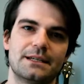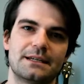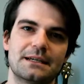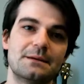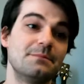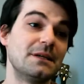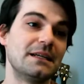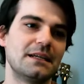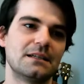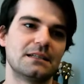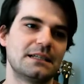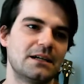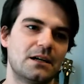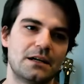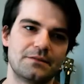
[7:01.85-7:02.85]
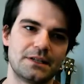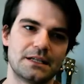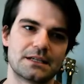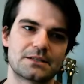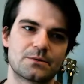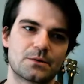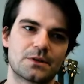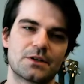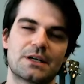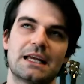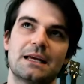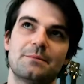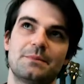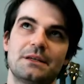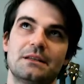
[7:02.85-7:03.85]
immediately obvious, or there
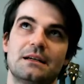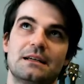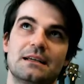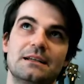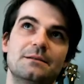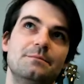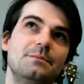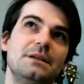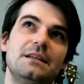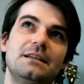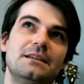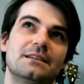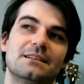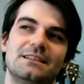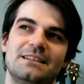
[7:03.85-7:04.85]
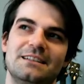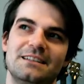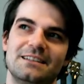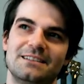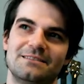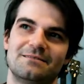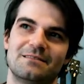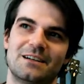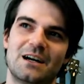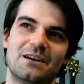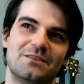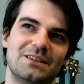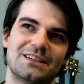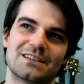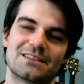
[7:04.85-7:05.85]
can't be like an immediately
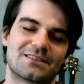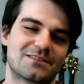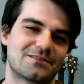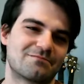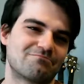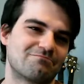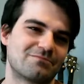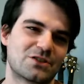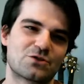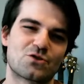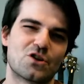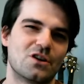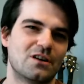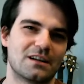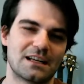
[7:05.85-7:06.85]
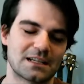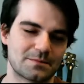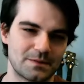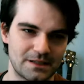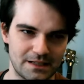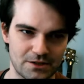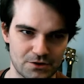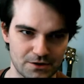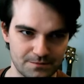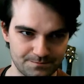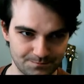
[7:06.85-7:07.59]
obvious strong explanation.